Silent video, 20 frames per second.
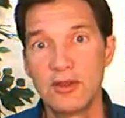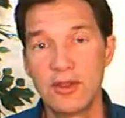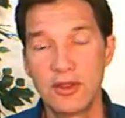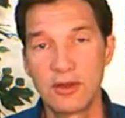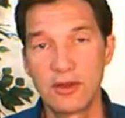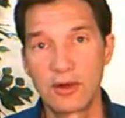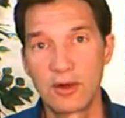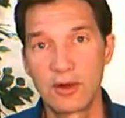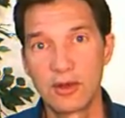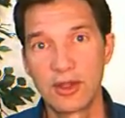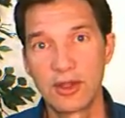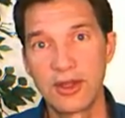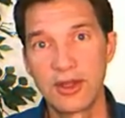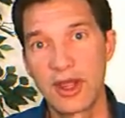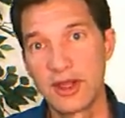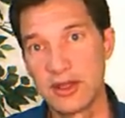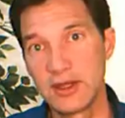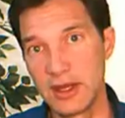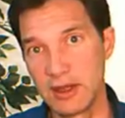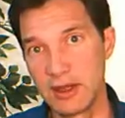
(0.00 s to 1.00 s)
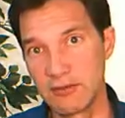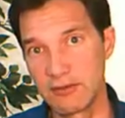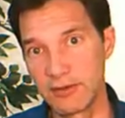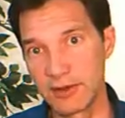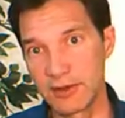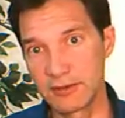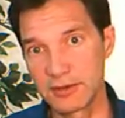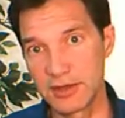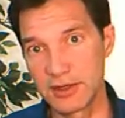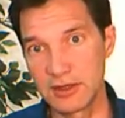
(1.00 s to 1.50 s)
the early
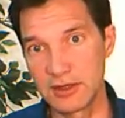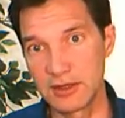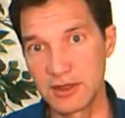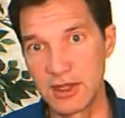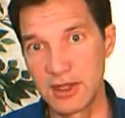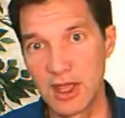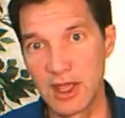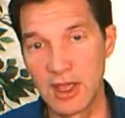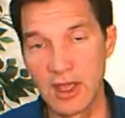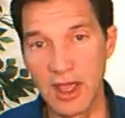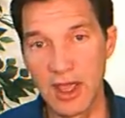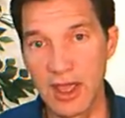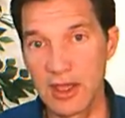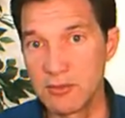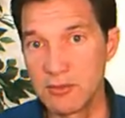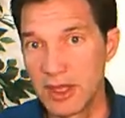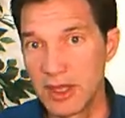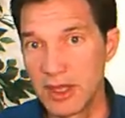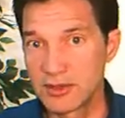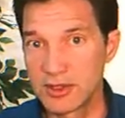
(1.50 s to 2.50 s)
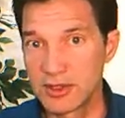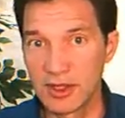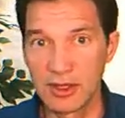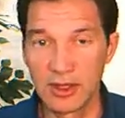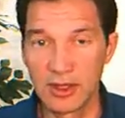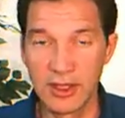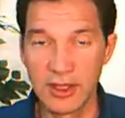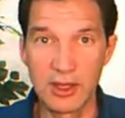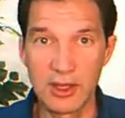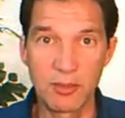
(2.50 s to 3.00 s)
1950s, and
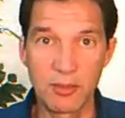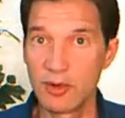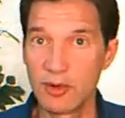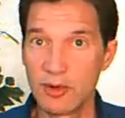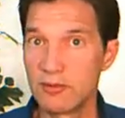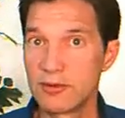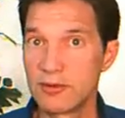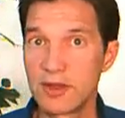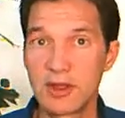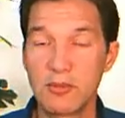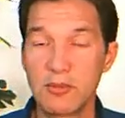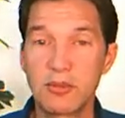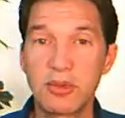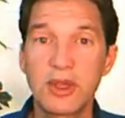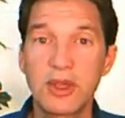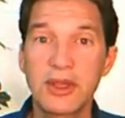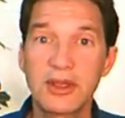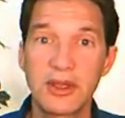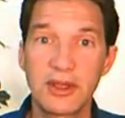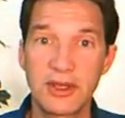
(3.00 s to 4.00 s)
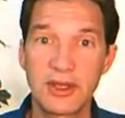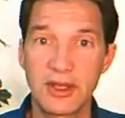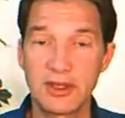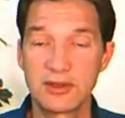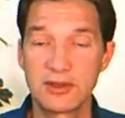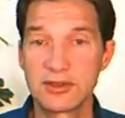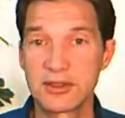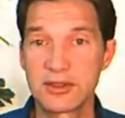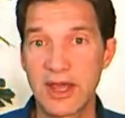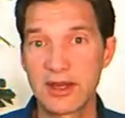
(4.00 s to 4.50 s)
basically he proved completely to
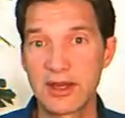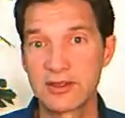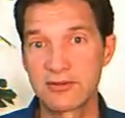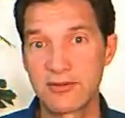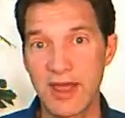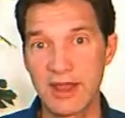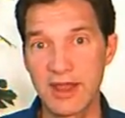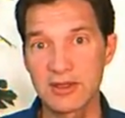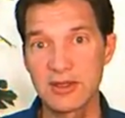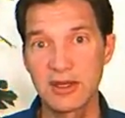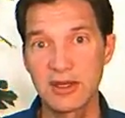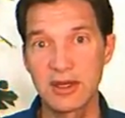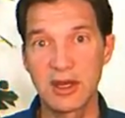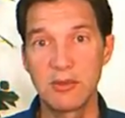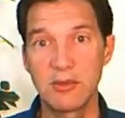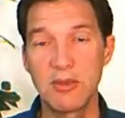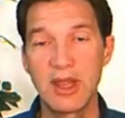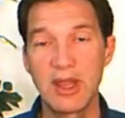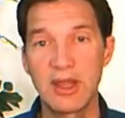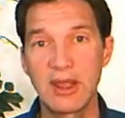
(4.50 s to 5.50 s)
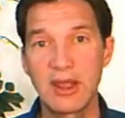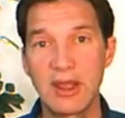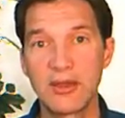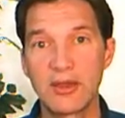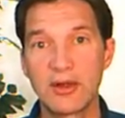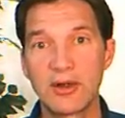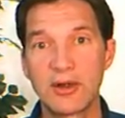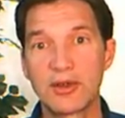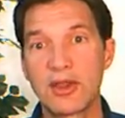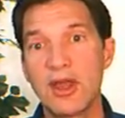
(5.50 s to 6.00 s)
his satisfaction and many
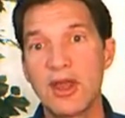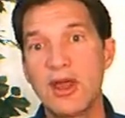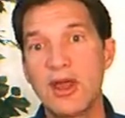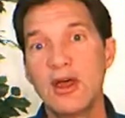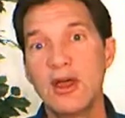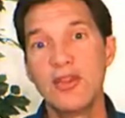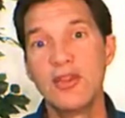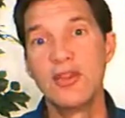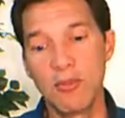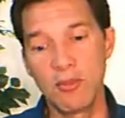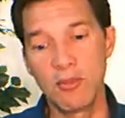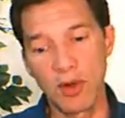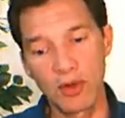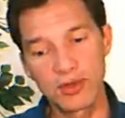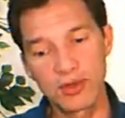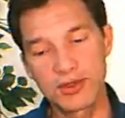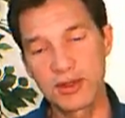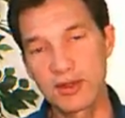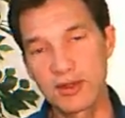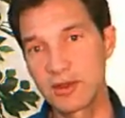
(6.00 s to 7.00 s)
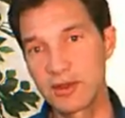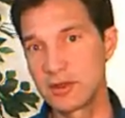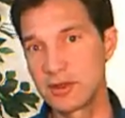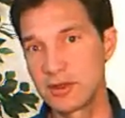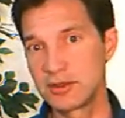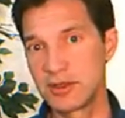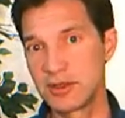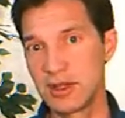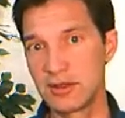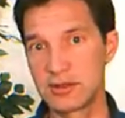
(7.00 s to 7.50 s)
others that most of the
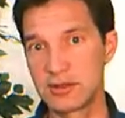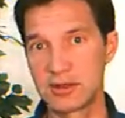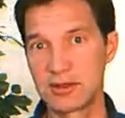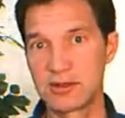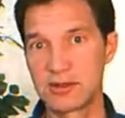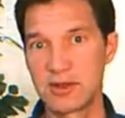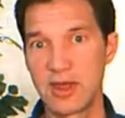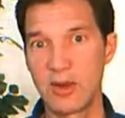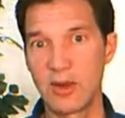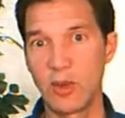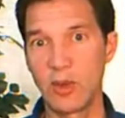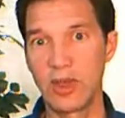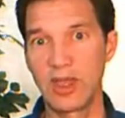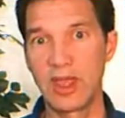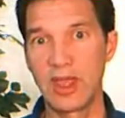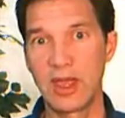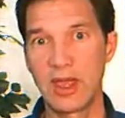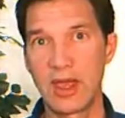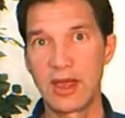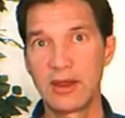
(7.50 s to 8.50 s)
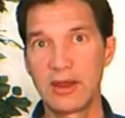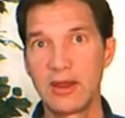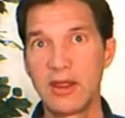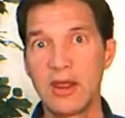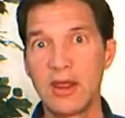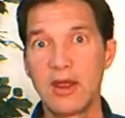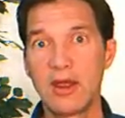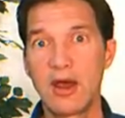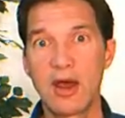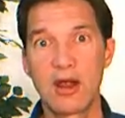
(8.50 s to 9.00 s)
diseases that we get
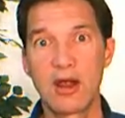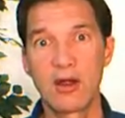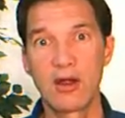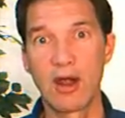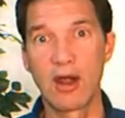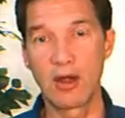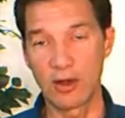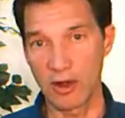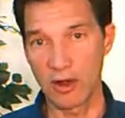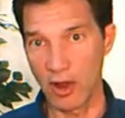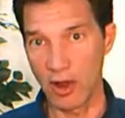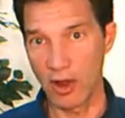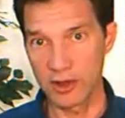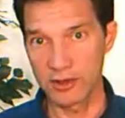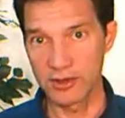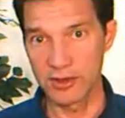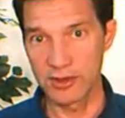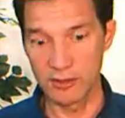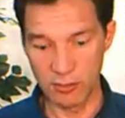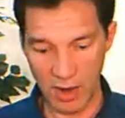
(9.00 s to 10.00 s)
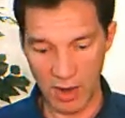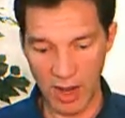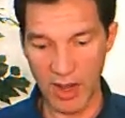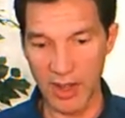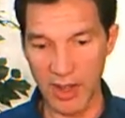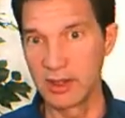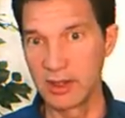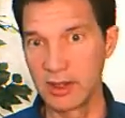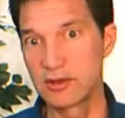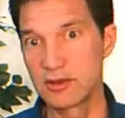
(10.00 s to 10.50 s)
are caused
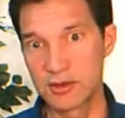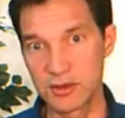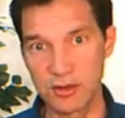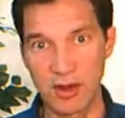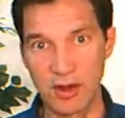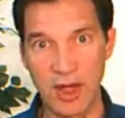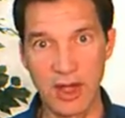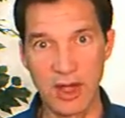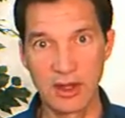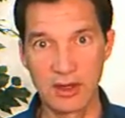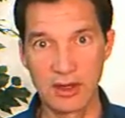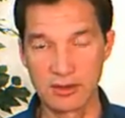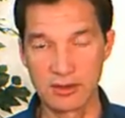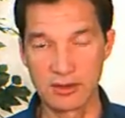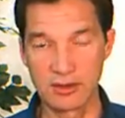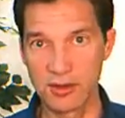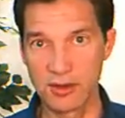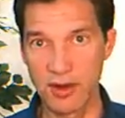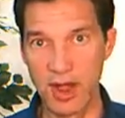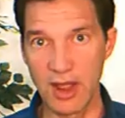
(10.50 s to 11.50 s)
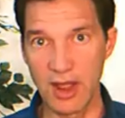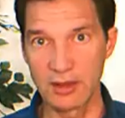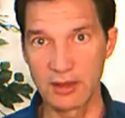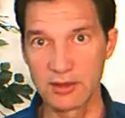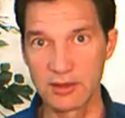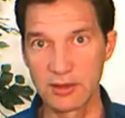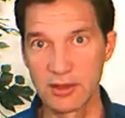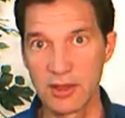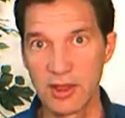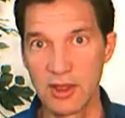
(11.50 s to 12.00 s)
by strain and
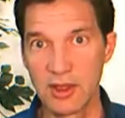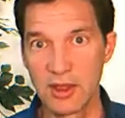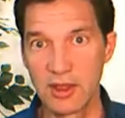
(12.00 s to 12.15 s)
stress.